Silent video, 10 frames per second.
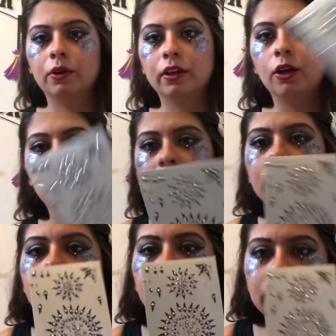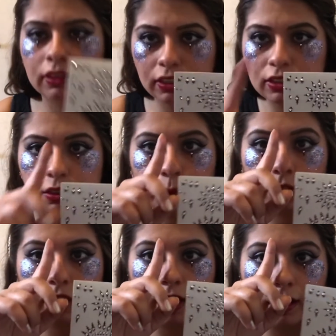gonna go back in with these and we're
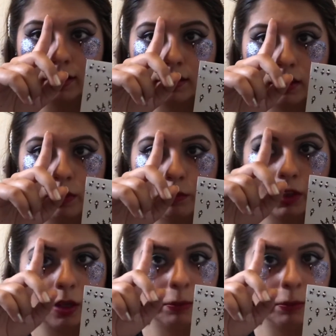gonna add some up